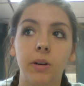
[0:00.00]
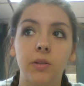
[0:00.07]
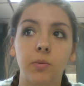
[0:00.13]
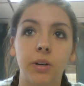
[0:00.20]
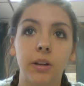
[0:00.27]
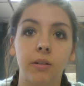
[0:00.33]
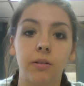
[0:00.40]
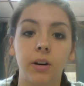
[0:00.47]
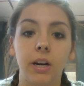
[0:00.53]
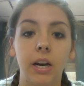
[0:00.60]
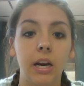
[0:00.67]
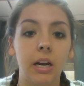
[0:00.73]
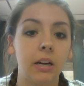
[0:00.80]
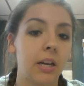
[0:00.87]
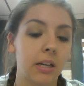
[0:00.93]
be
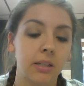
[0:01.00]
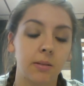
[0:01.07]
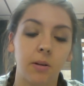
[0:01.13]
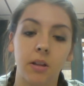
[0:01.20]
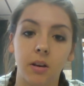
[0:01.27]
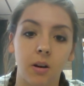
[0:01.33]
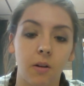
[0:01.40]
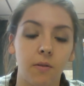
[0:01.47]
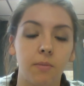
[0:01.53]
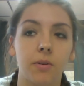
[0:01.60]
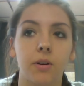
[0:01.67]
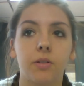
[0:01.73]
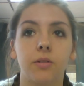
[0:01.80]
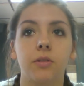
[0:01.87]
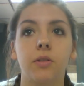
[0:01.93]
23 next month in
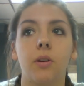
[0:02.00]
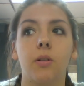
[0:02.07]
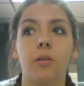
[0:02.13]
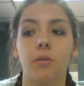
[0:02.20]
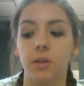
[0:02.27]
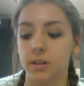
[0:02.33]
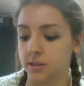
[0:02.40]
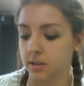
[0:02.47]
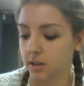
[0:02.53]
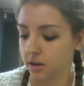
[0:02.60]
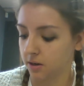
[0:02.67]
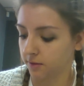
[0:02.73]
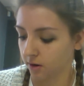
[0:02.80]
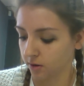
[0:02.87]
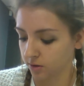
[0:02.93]
November, so it's
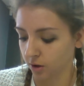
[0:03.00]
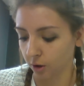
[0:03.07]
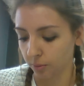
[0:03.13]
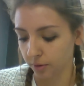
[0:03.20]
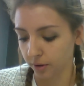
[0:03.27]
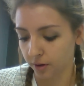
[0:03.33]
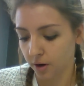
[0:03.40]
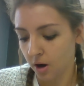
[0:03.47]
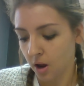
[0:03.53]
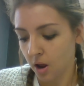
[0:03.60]
the end of October.